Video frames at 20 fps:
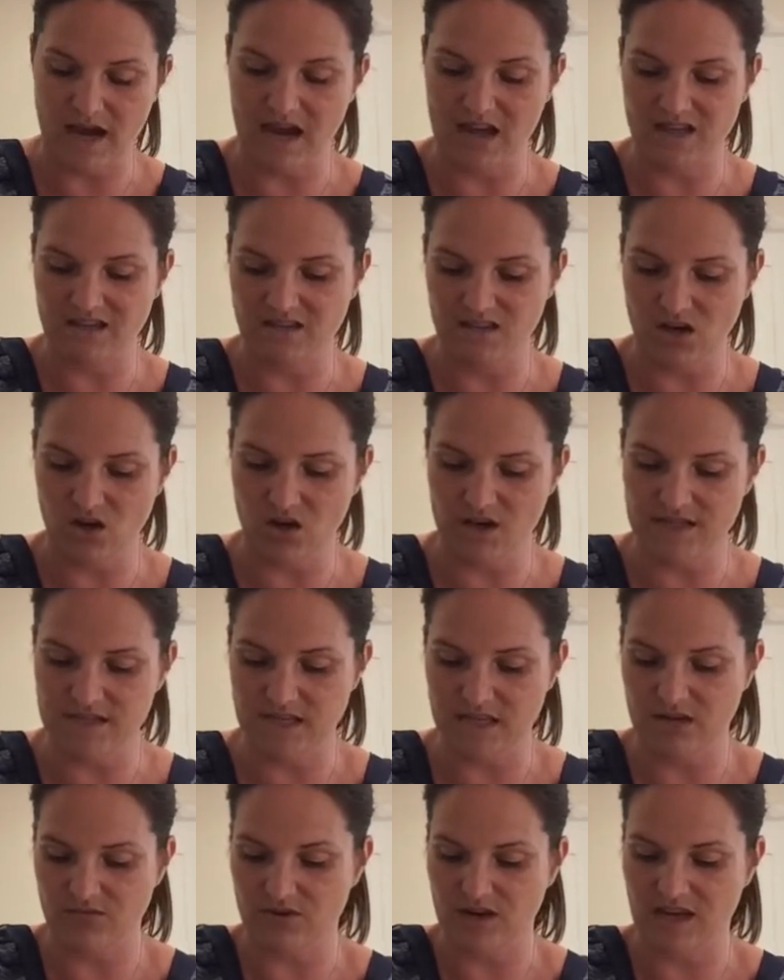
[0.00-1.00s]
And the
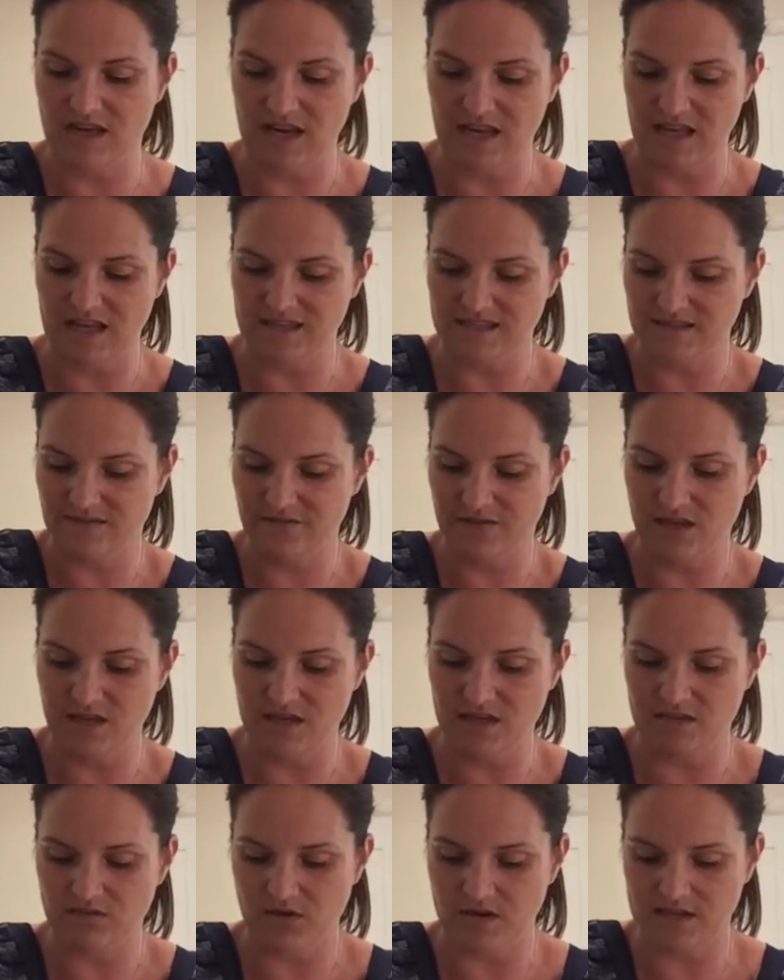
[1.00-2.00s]
idea really is for
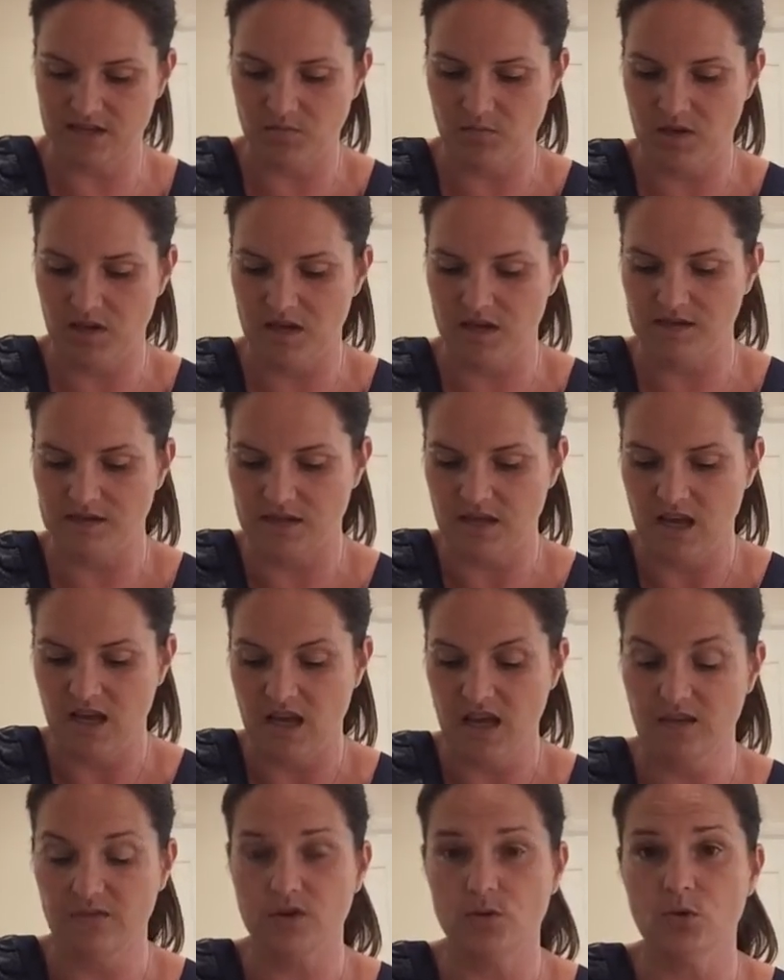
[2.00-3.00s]
these recipes,
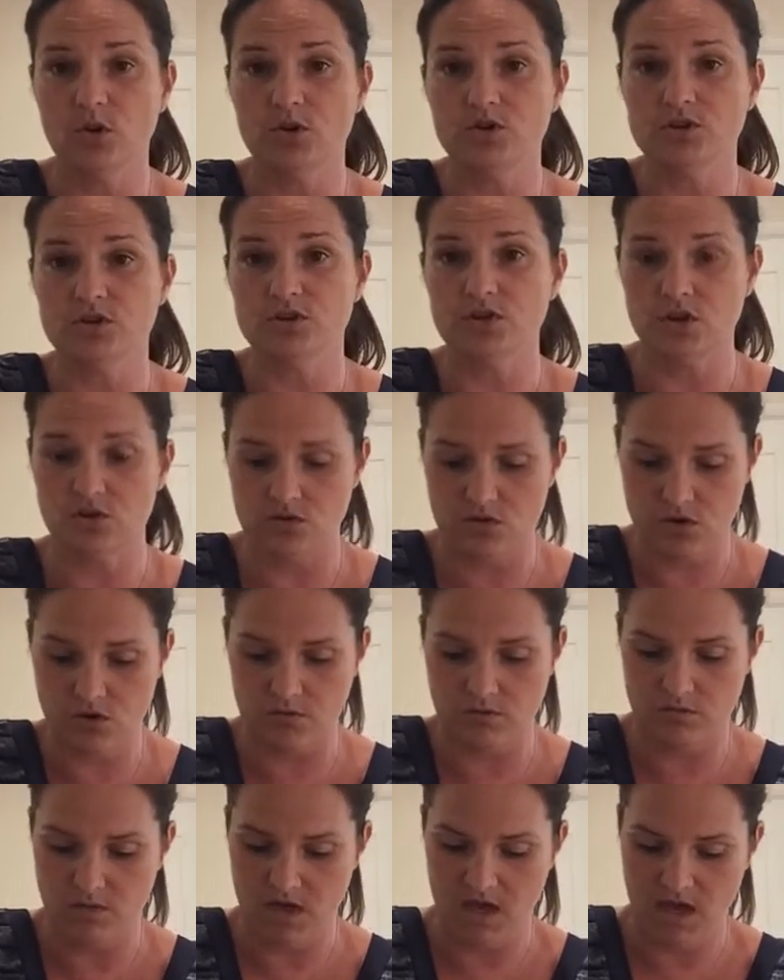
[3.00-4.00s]
if you want to do
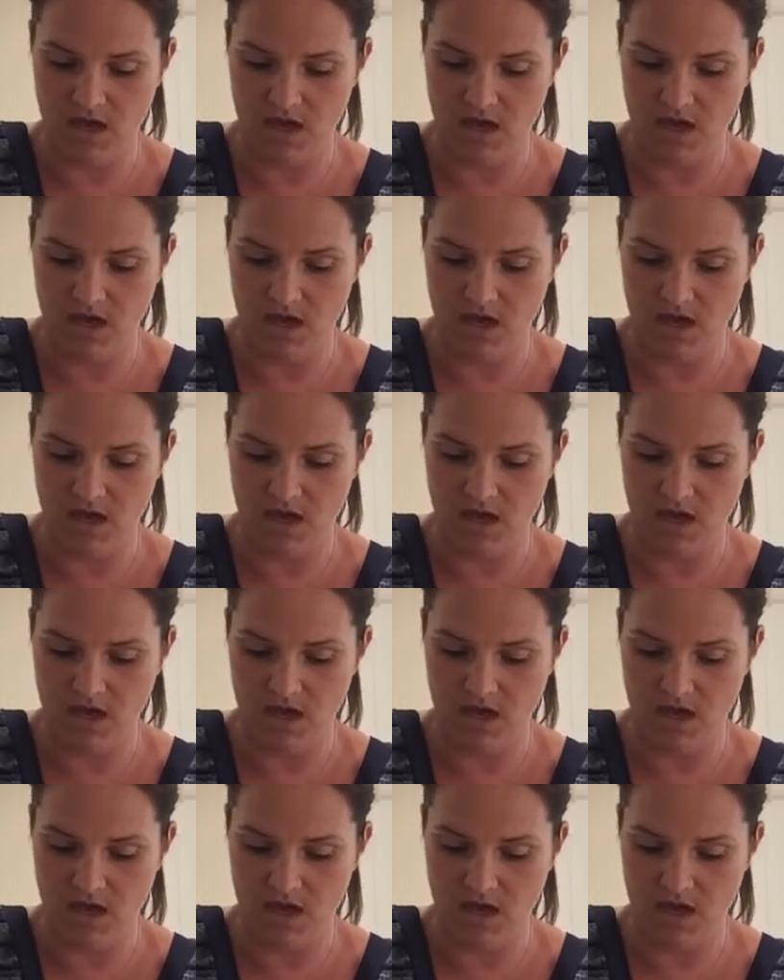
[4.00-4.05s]
them,